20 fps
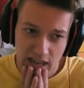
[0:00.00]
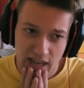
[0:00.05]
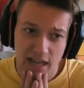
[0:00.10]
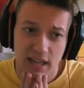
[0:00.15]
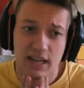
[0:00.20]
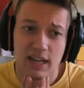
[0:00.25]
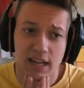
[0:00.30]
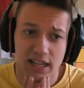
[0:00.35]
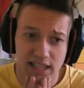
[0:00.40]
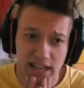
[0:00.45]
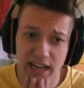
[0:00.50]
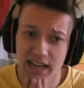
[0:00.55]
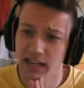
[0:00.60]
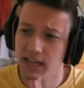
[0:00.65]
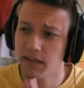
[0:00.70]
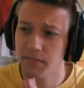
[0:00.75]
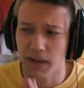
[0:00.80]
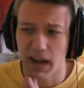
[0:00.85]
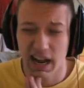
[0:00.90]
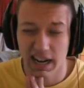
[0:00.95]
because I
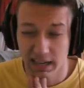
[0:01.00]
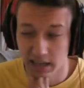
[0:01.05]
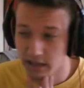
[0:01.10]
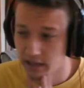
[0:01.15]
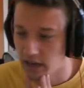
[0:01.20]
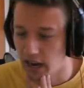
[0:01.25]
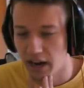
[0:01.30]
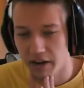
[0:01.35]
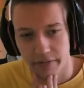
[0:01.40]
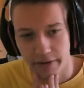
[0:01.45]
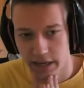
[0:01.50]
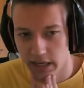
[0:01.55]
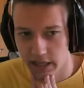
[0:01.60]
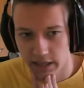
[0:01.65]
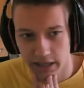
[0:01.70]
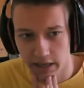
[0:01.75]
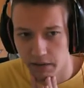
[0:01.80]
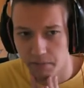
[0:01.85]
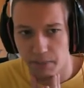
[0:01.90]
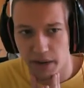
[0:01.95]
really
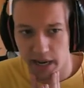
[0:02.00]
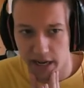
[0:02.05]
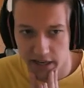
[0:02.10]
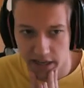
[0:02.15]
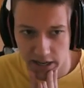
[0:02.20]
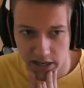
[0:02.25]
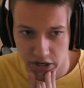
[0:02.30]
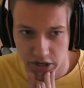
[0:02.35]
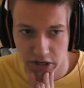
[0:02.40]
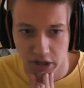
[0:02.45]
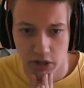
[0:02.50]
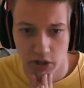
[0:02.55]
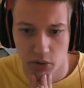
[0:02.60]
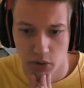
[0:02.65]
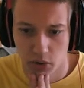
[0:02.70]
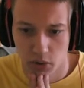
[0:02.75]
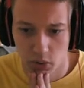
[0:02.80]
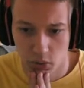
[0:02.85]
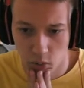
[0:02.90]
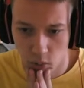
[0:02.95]
didn't pay attention
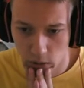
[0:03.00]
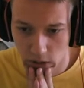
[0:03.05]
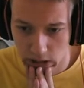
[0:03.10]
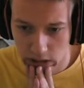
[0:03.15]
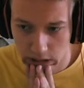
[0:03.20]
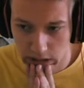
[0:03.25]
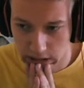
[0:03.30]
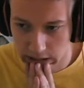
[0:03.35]
to what